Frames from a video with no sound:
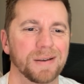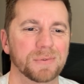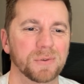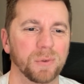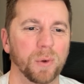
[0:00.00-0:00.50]

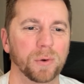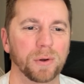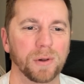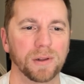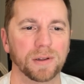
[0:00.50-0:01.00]
So
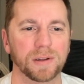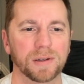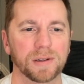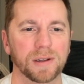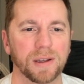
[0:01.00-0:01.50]
laurel,
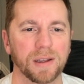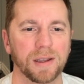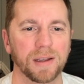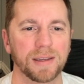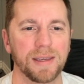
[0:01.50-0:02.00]

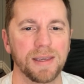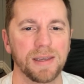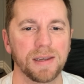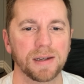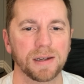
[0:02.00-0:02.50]

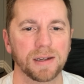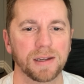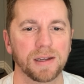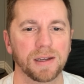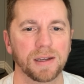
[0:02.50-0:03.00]
key,
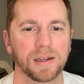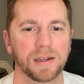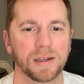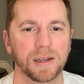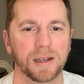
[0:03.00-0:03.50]

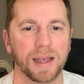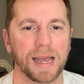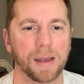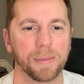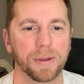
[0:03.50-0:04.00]

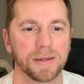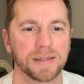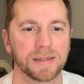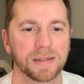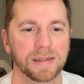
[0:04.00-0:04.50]
abbot,
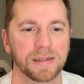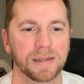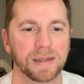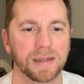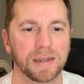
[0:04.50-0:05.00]

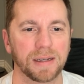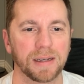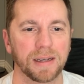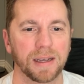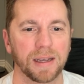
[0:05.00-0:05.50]

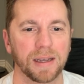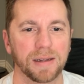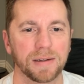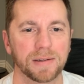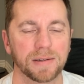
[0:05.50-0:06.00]
and